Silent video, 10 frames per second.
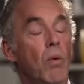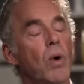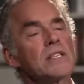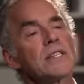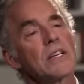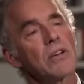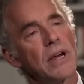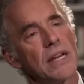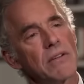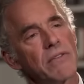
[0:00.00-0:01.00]
What's the
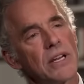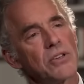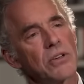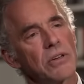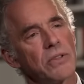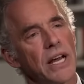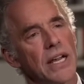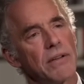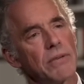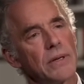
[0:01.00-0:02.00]
great adventure of
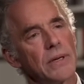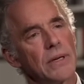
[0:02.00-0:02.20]
life?